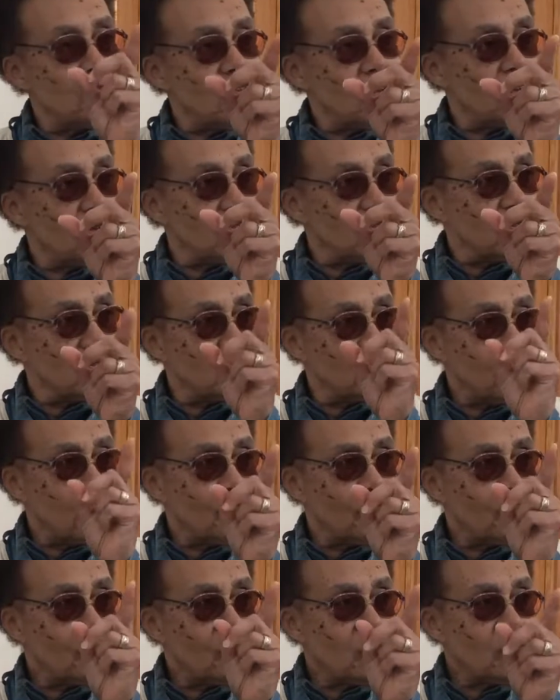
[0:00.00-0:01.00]
Mary's
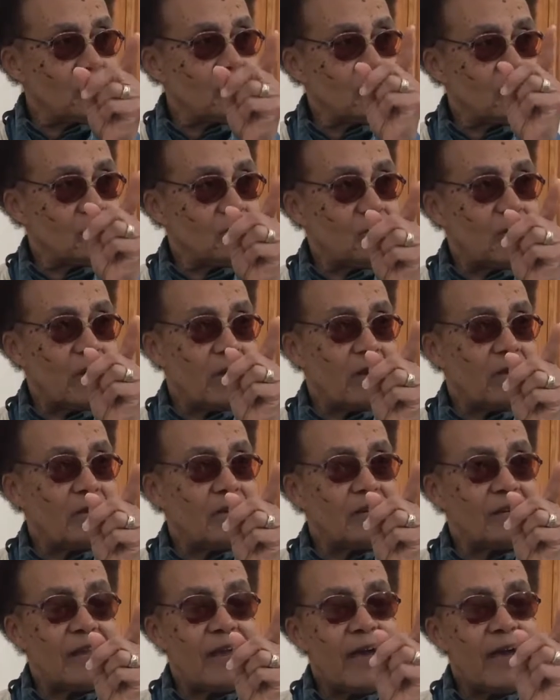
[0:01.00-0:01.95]
every once in a while, and